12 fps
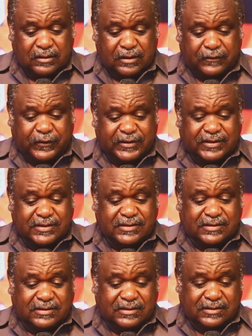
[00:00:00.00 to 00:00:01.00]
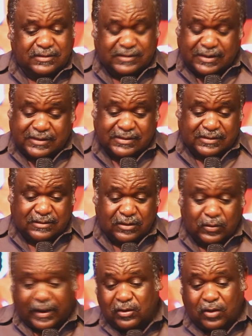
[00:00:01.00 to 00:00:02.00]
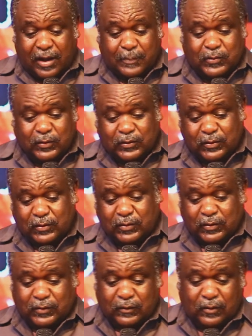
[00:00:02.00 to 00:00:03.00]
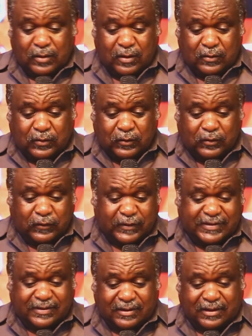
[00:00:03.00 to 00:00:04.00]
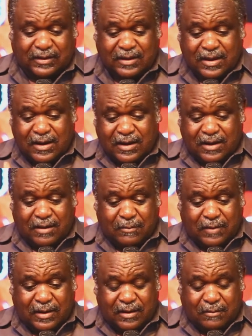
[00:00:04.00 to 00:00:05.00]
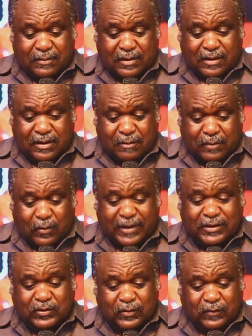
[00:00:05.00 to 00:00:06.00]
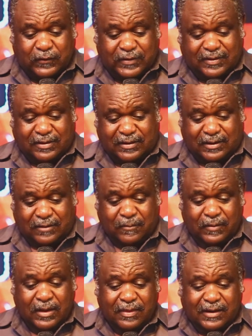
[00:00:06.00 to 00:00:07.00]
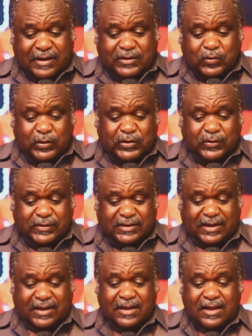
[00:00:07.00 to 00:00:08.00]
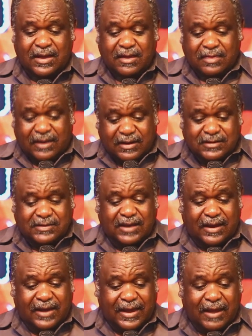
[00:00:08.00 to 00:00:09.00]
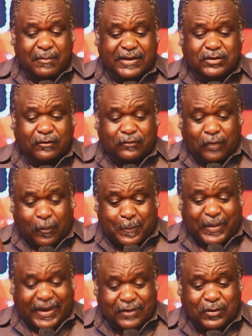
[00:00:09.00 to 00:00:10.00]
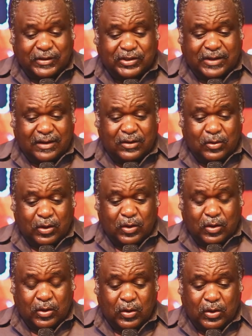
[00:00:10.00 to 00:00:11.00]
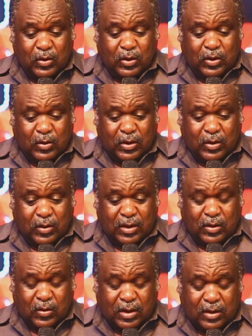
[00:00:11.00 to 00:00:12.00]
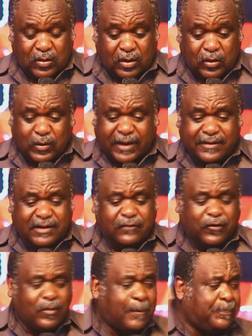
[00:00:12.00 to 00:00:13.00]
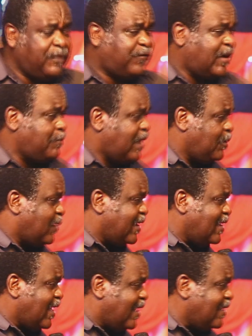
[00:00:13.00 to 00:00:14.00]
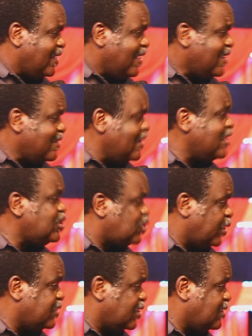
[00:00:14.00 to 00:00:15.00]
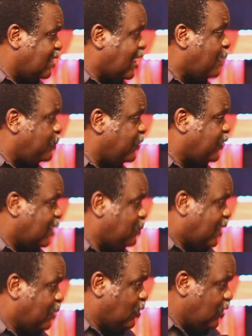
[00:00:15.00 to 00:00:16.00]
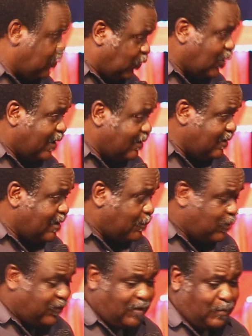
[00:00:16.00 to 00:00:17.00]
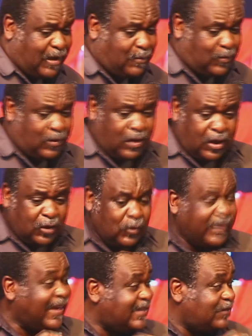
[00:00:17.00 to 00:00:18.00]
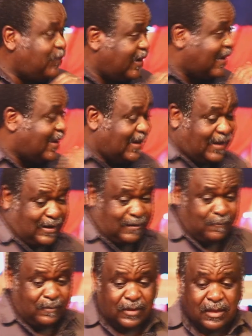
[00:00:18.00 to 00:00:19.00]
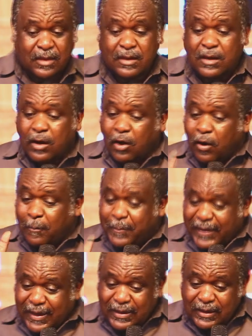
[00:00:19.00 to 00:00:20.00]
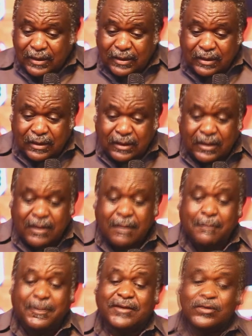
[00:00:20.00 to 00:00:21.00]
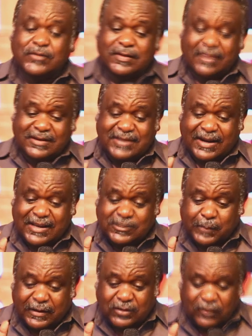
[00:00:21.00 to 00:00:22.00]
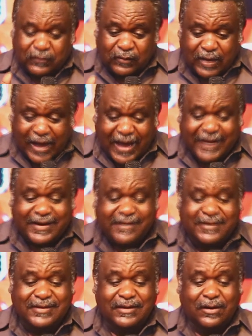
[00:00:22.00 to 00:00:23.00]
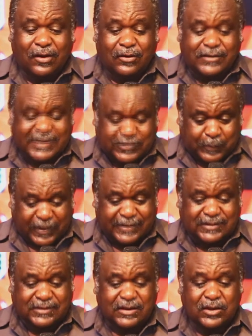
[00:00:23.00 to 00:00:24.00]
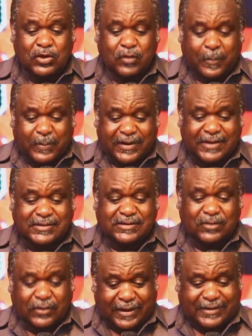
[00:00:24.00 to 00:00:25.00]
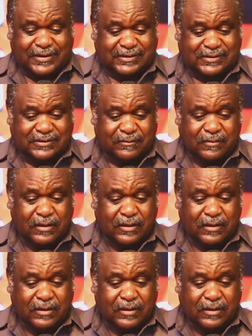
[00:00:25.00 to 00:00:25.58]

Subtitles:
Ephesians 6, you can go up to verse 3. Number 1 to verse 3. There are two issues there. There is an element of obeying your you can read from Amplified Bible. I really enjoyed reading the Amplified Bible. If you can read the Amplified Bible, you'll get it very clearly. Obey, but also there's an aspect of honoring or respect your parents or guardians.